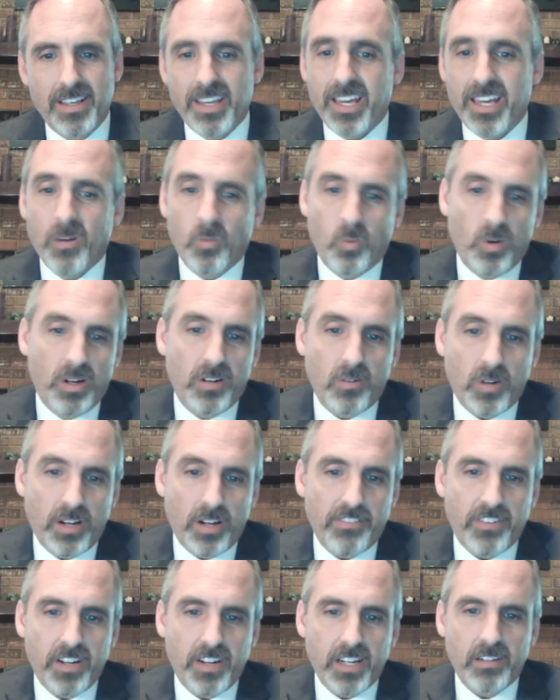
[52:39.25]
And what do
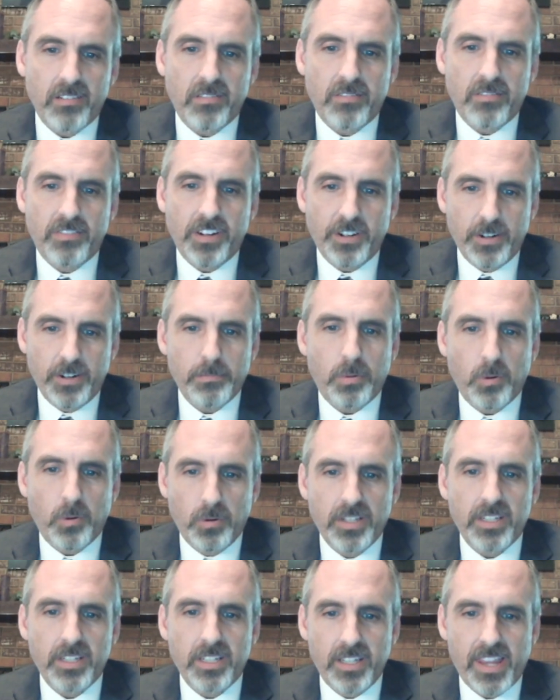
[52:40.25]
I find very
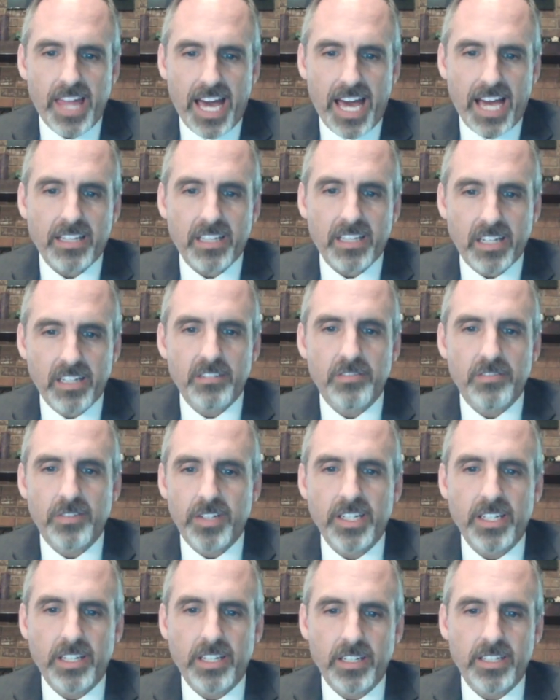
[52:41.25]
important in that kind of
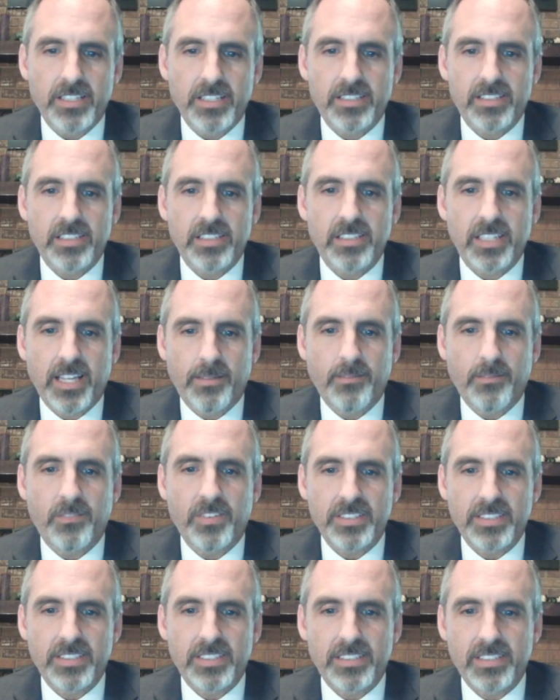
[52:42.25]
reading? It's this
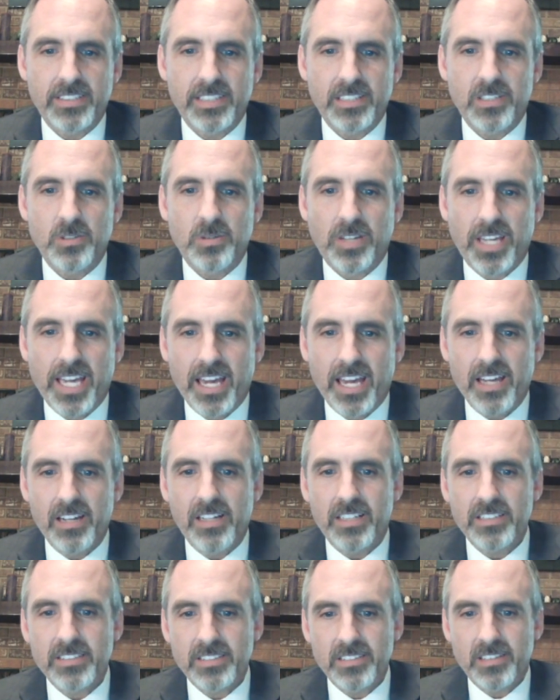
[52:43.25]
emphasis that you
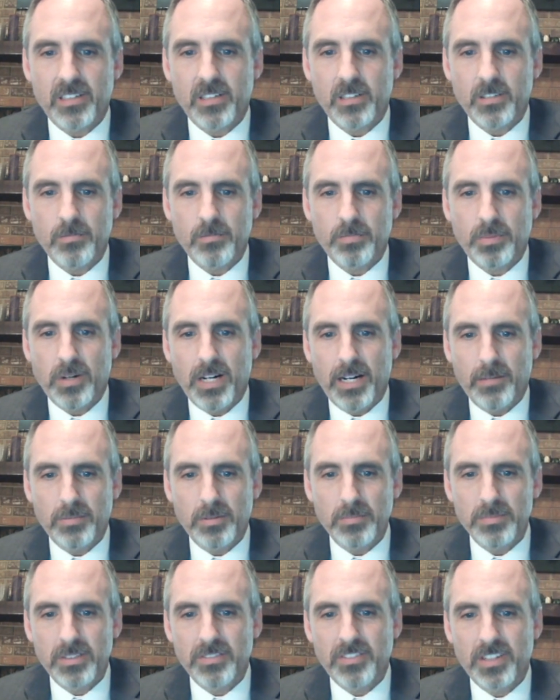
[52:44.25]
cannot solve
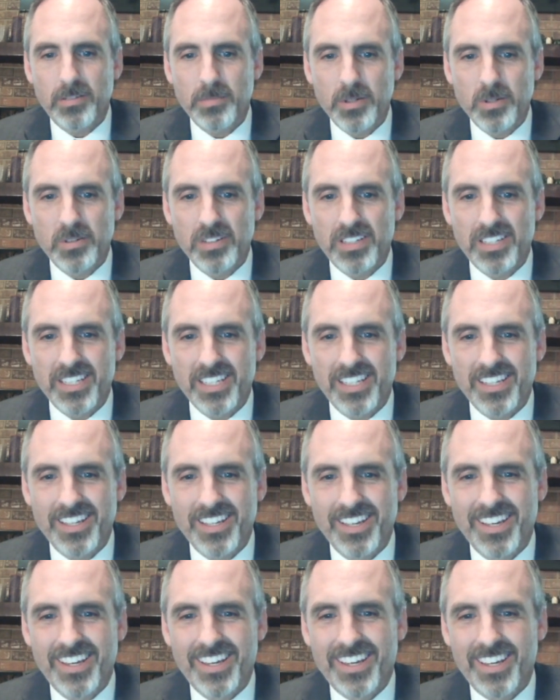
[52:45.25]
problems of community
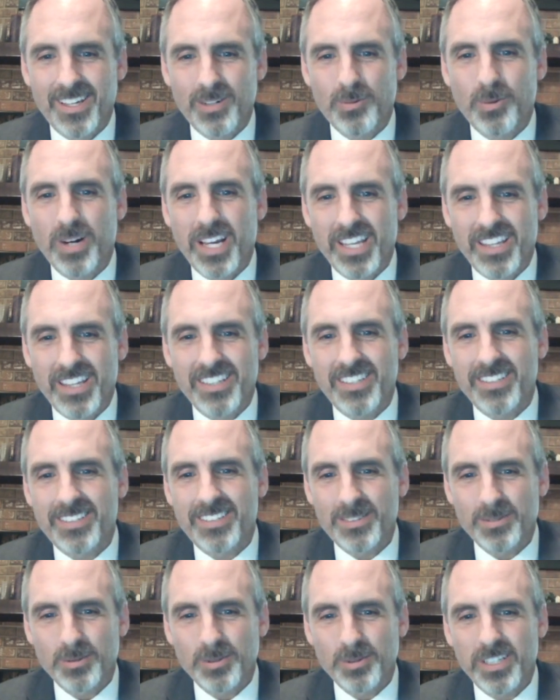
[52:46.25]
in a way that
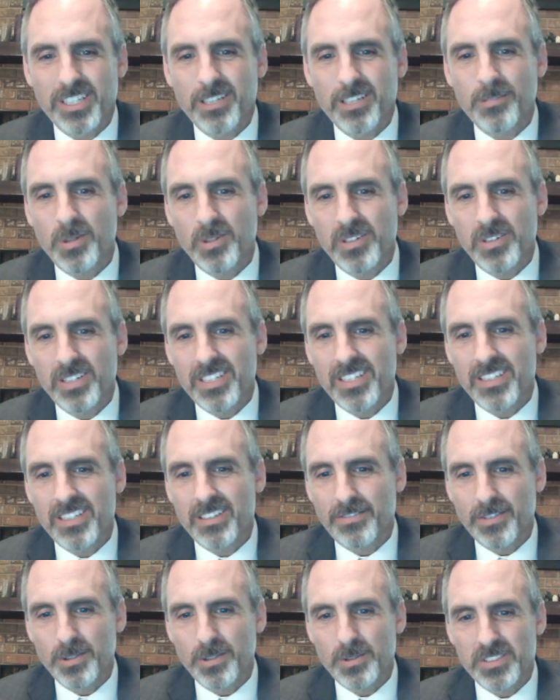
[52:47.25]
destroy community in
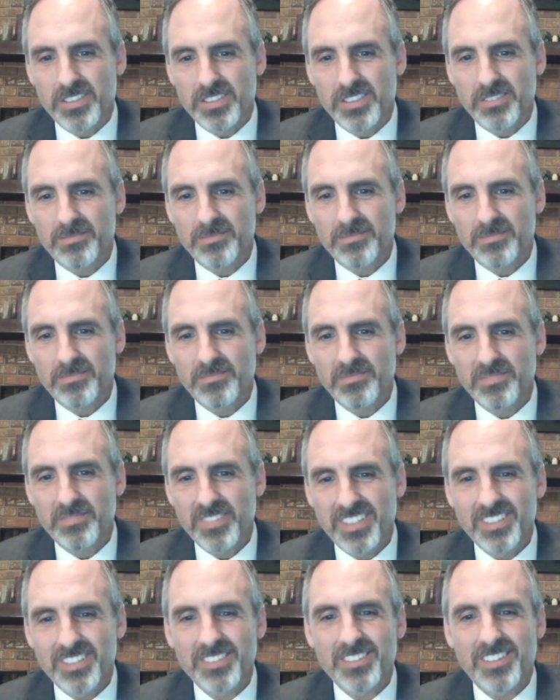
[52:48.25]
the future.
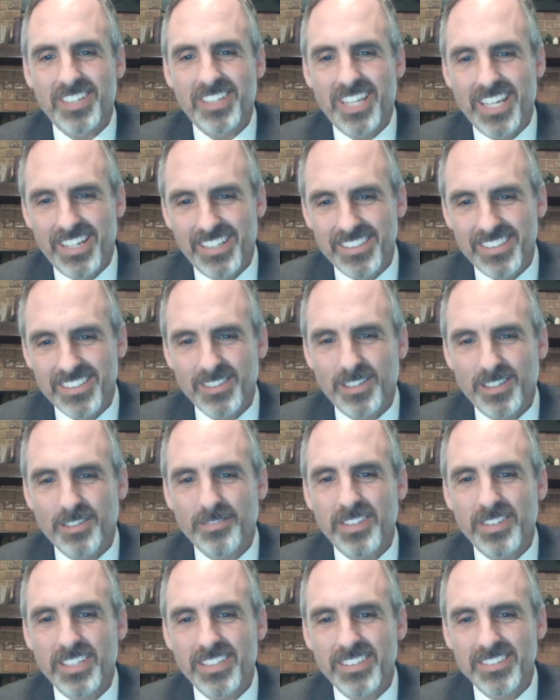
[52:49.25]
You know, so you cannot
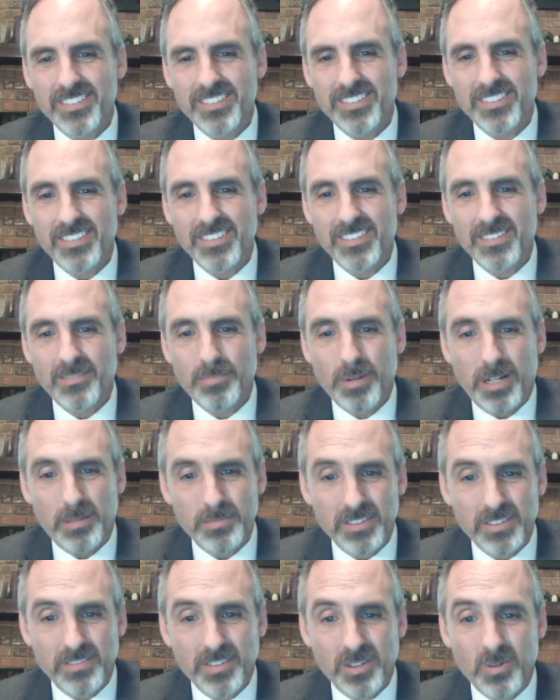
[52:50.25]
solve things,
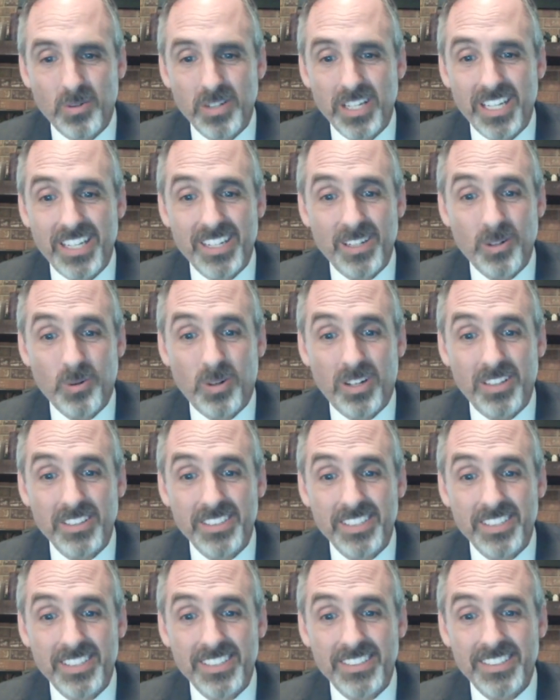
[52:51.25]
problems of
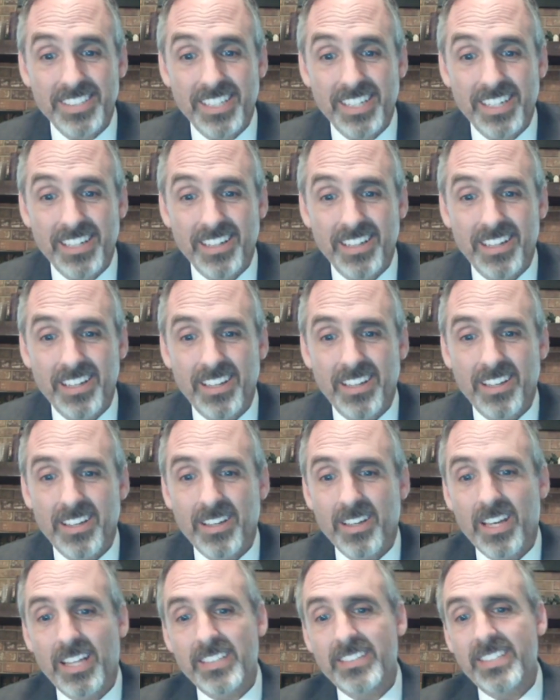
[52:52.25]
inequality, let's say,
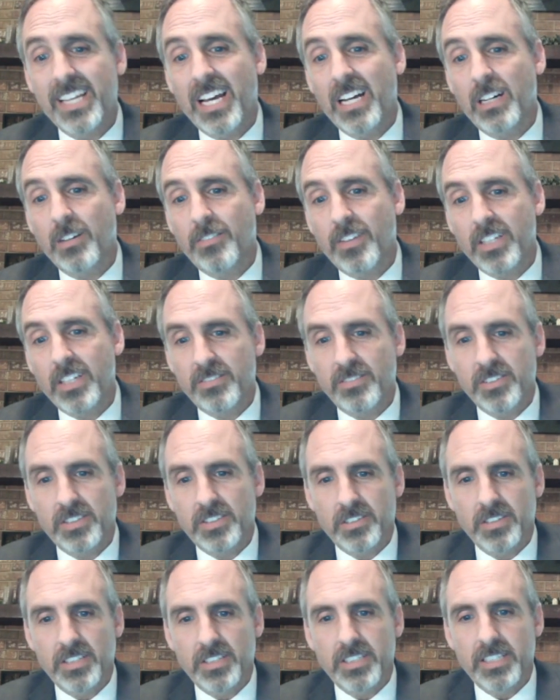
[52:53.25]
and sacrifice
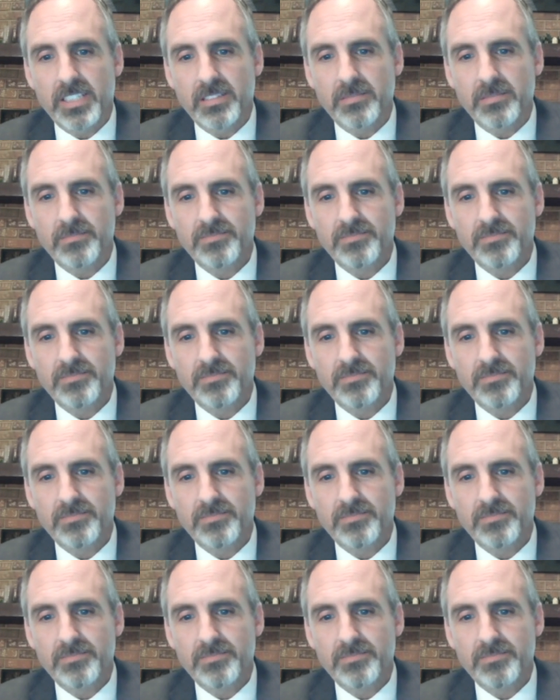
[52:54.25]
fraternity.